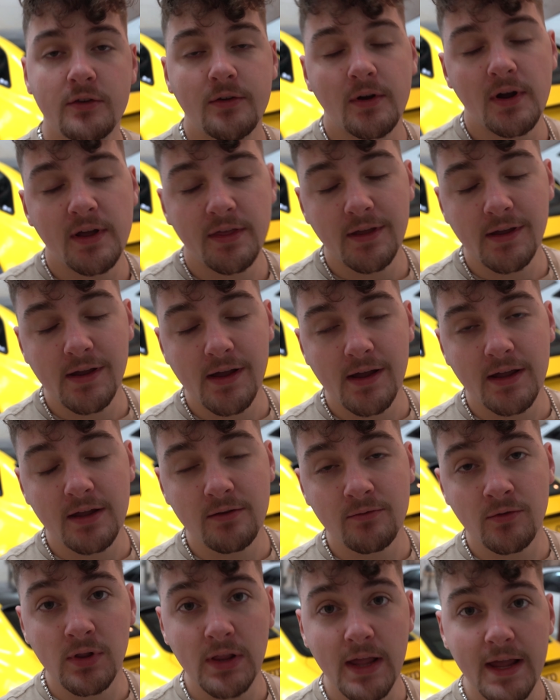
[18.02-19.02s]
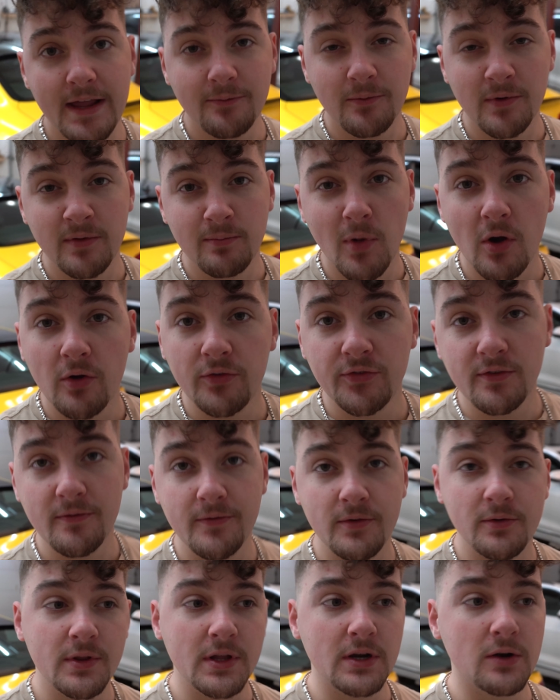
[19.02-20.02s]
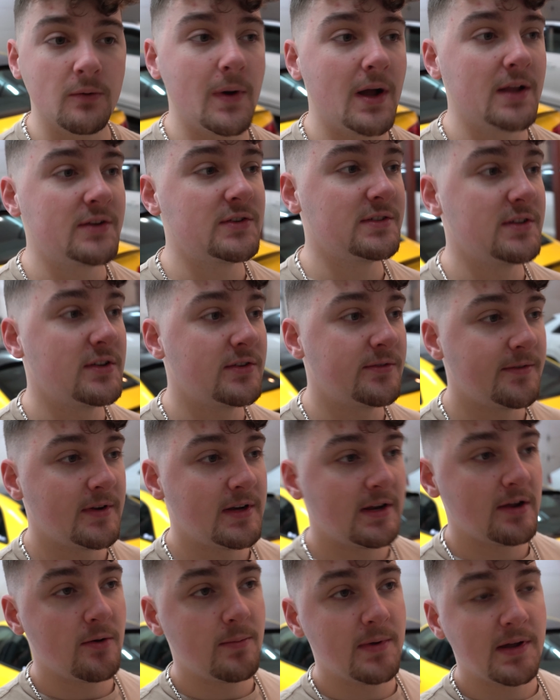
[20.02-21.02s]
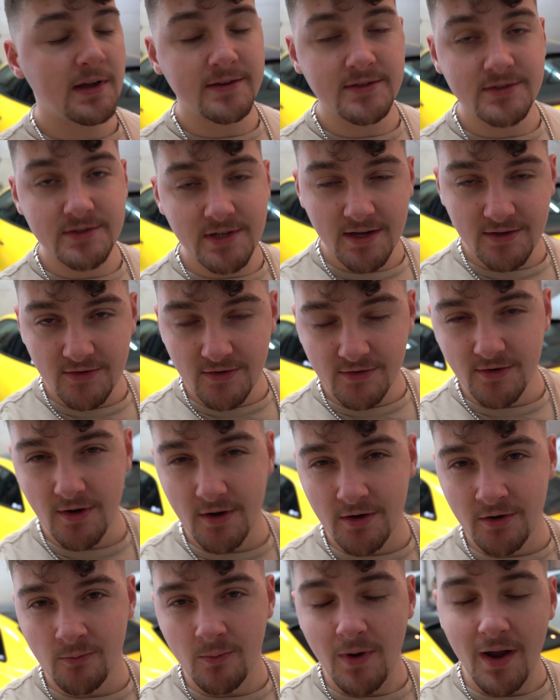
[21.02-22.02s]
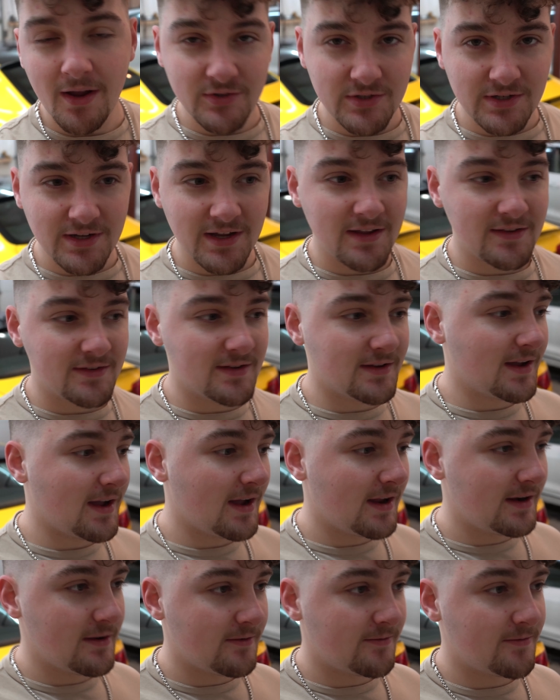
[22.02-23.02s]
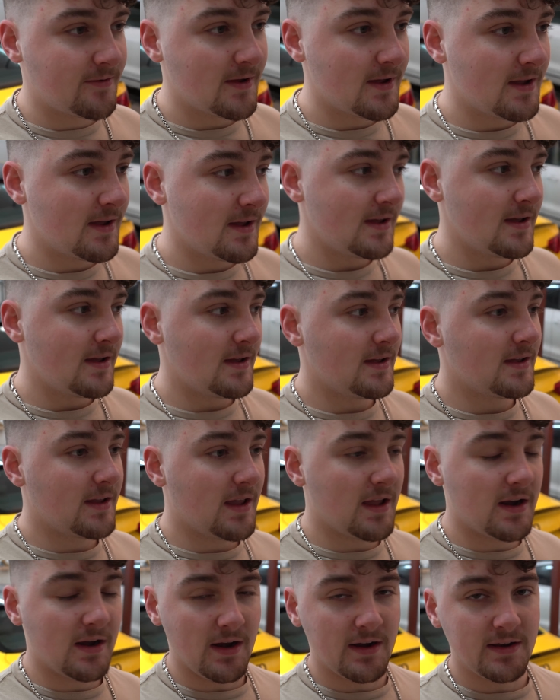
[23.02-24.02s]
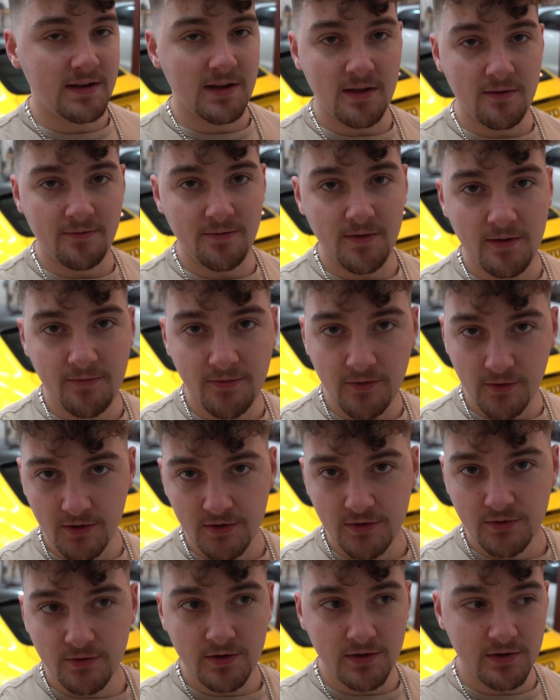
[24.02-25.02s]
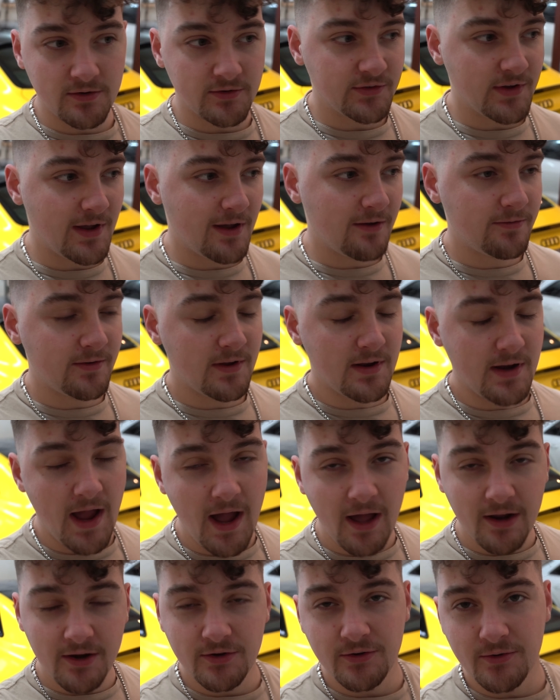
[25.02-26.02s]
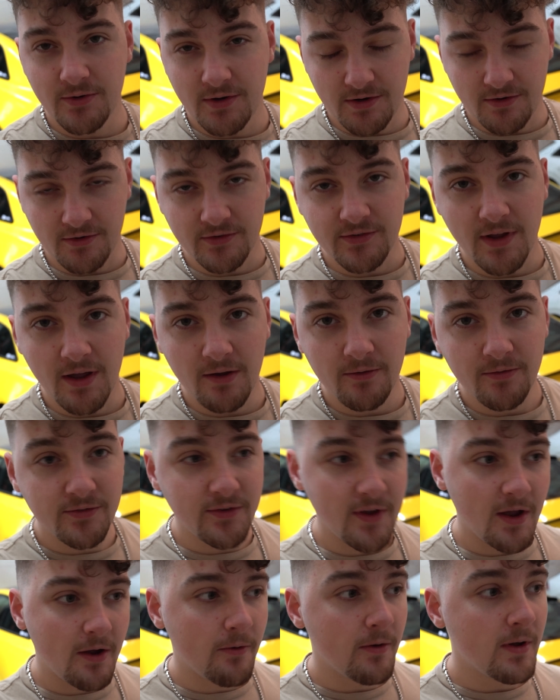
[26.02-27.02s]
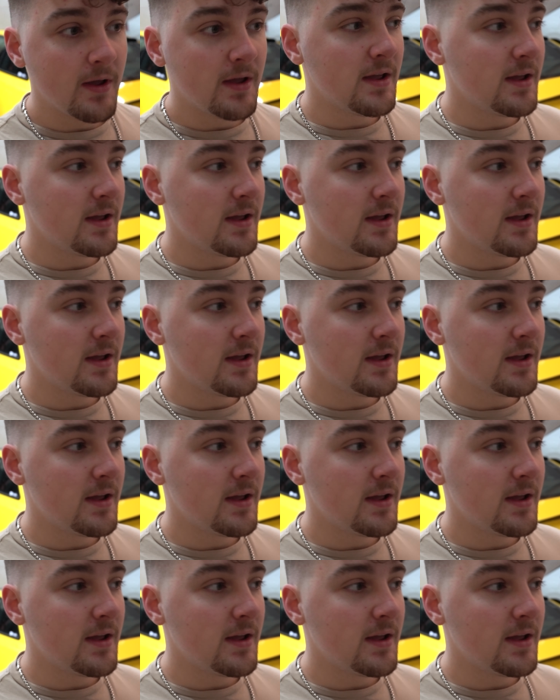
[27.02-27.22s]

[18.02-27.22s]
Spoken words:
So I think I can relate with most of you that are watching this video, because chances are you're watching it to kind of get an idea of if you can do it yourself and how to do it yourself. So